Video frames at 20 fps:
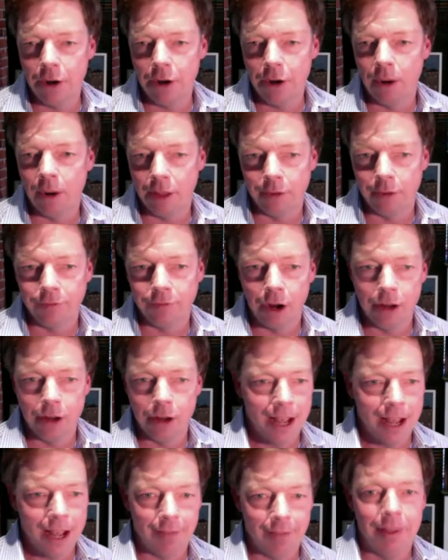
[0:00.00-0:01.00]
know what other
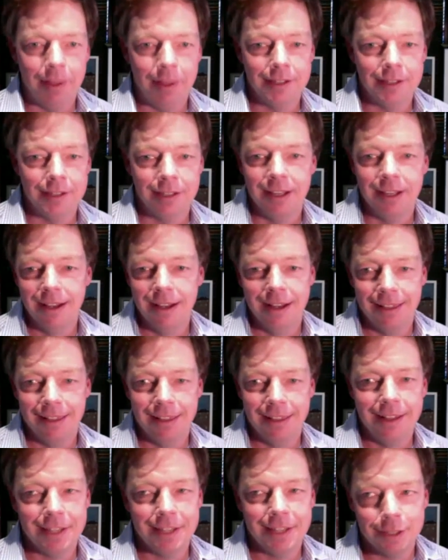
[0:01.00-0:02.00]
photos I have, but this
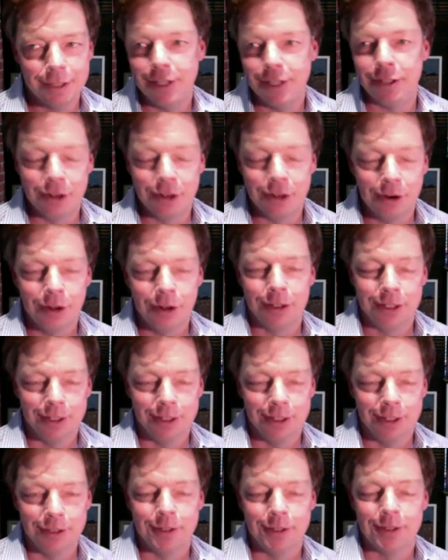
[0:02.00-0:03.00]
this isn't as
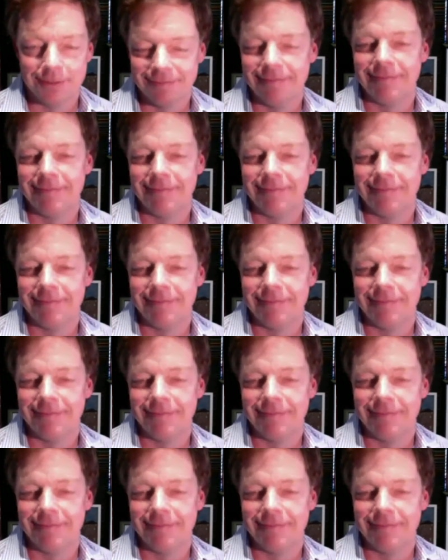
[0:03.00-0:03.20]
cold as